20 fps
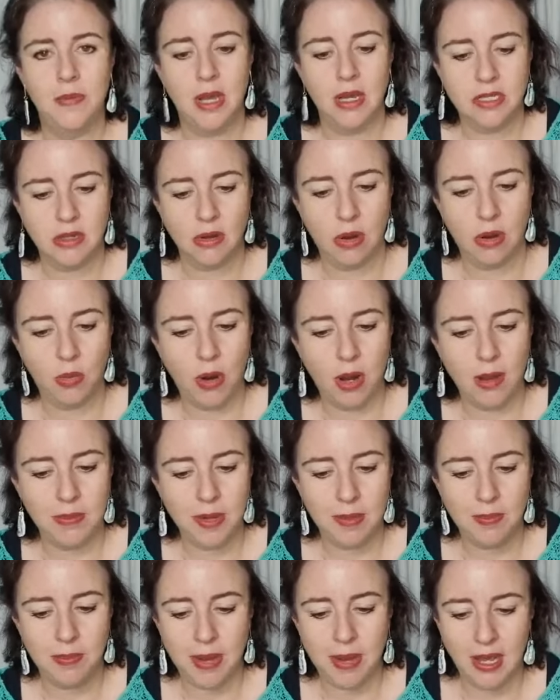So I won't be
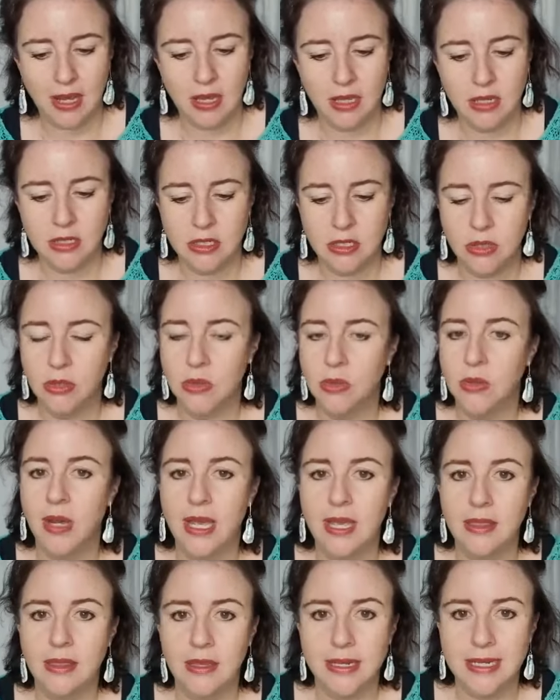back until
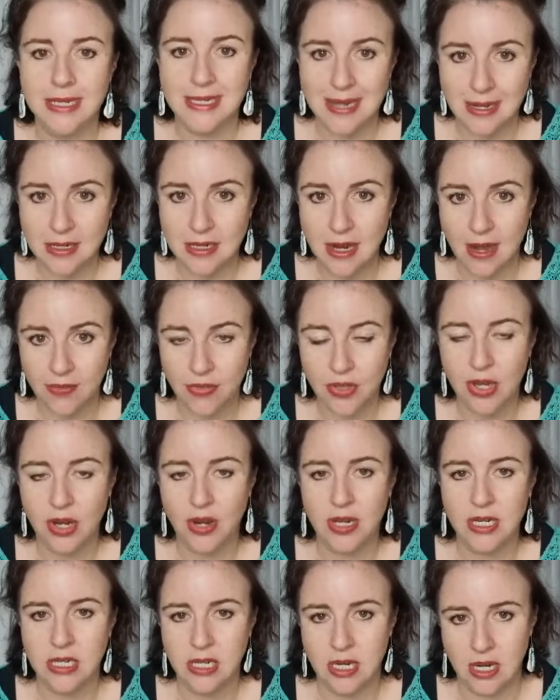either Sunday the
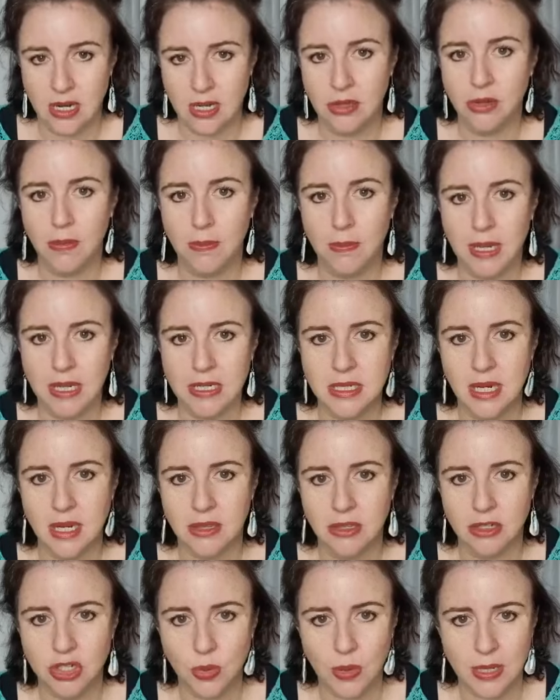19th or Monday
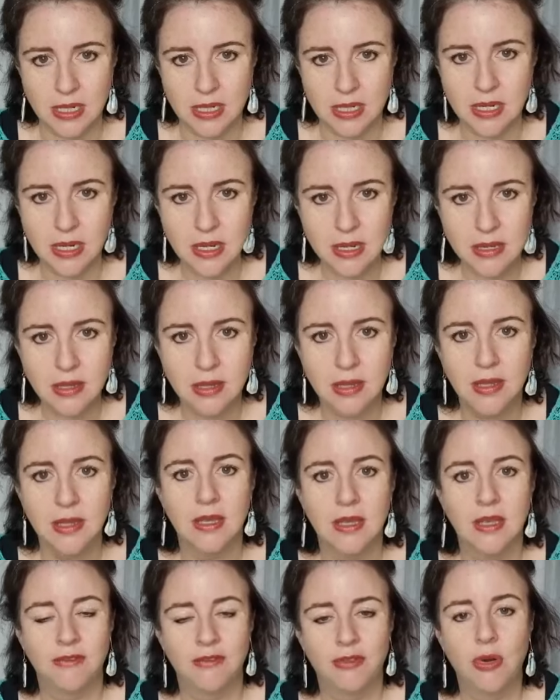the 20th
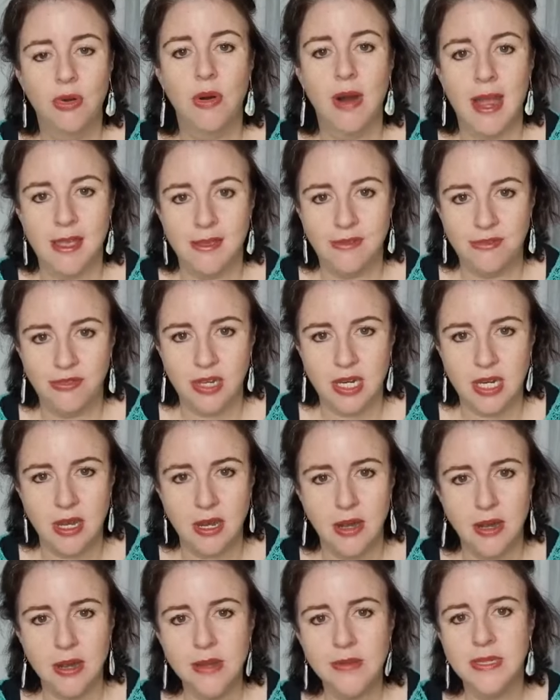for a
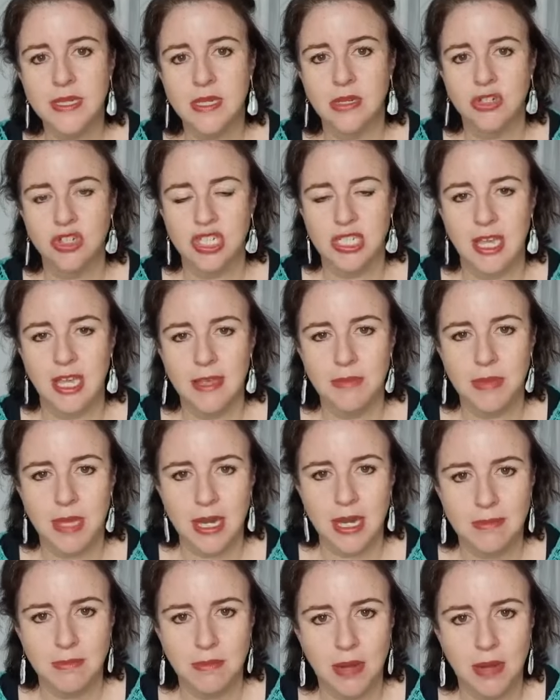video. So just keep that
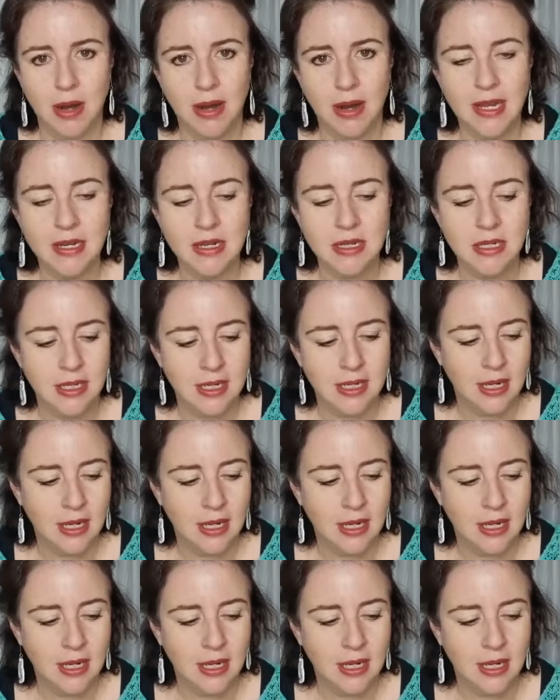in mind.